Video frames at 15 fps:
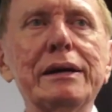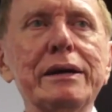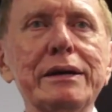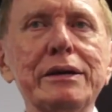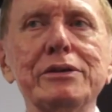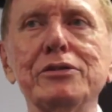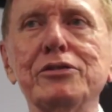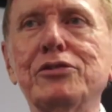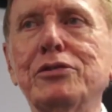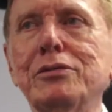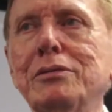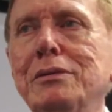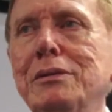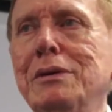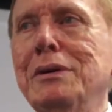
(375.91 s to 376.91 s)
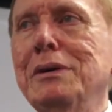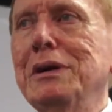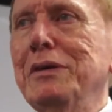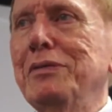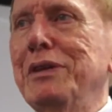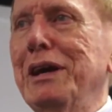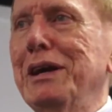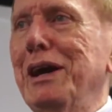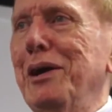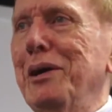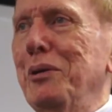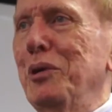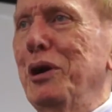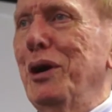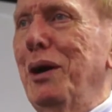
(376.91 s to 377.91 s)
leaders if they're
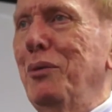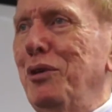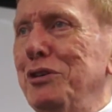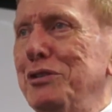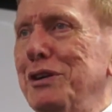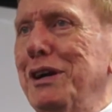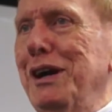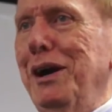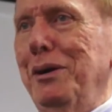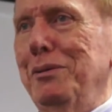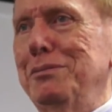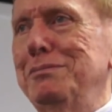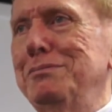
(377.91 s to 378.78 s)
going where I want to go.